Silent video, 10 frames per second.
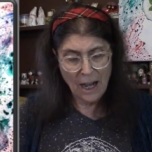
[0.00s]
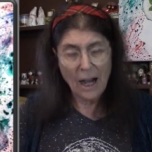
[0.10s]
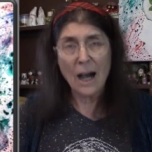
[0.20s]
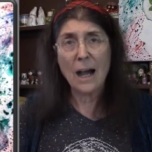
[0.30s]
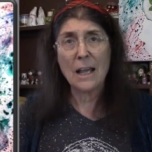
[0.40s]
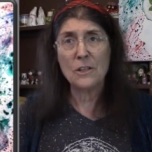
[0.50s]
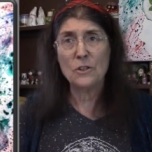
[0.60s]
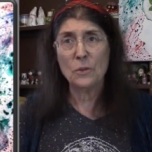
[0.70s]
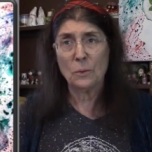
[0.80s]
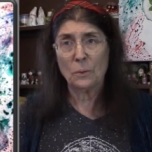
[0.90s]
I
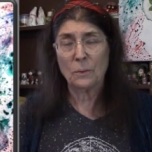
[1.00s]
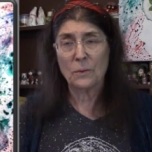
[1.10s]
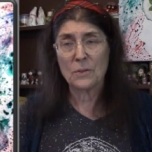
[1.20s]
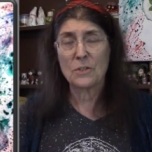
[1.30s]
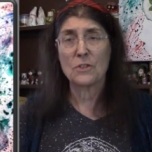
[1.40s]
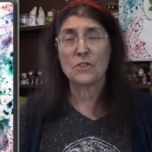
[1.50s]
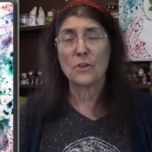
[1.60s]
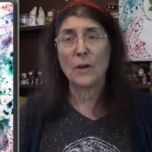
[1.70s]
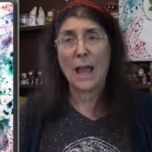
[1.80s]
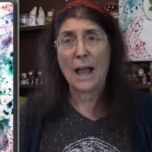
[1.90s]
do. This is
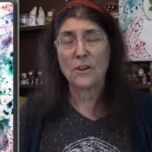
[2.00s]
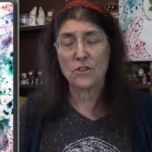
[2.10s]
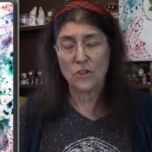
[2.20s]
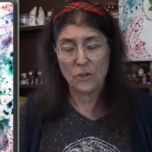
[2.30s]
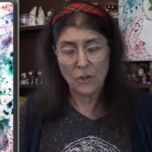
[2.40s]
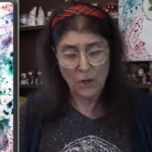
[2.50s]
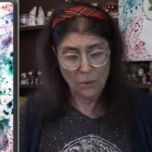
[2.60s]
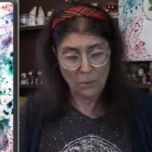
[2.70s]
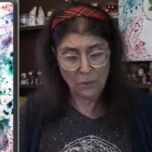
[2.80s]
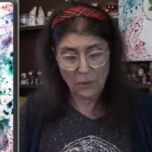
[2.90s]
your action
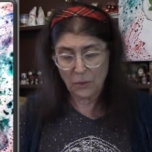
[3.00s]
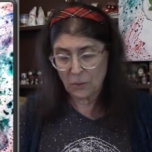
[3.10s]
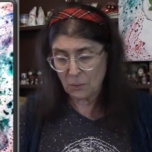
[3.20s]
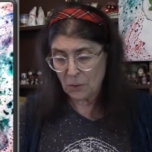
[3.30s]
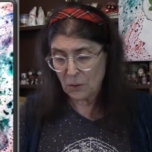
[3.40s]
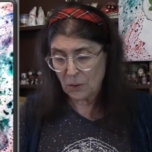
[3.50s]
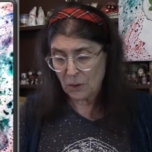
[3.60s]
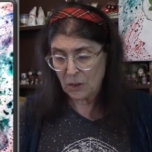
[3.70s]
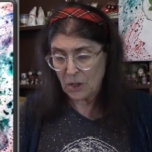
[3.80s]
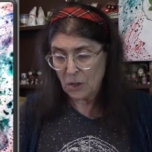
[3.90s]
within the
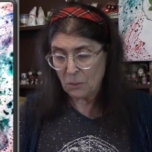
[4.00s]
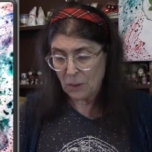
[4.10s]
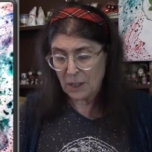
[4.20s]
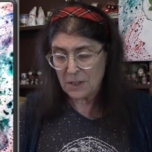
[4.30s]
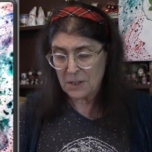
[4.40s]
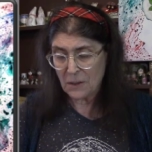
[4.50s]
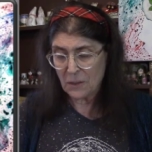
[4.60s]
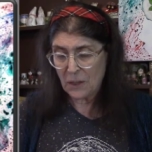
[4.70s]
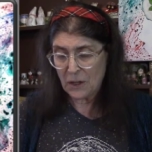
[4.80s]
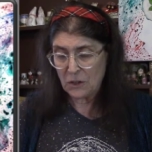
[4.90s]
world. What is
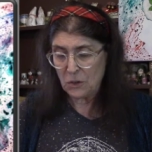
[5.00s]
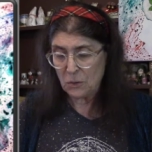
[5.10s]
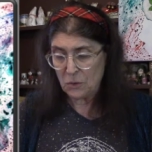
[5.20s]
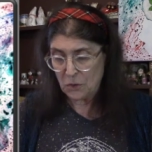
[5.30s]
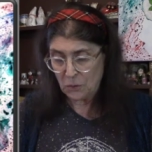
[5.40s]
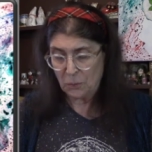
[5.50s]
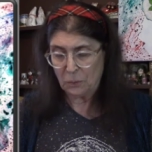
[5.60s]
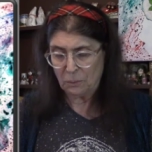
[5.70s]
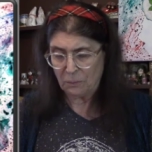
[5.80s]
it that you do?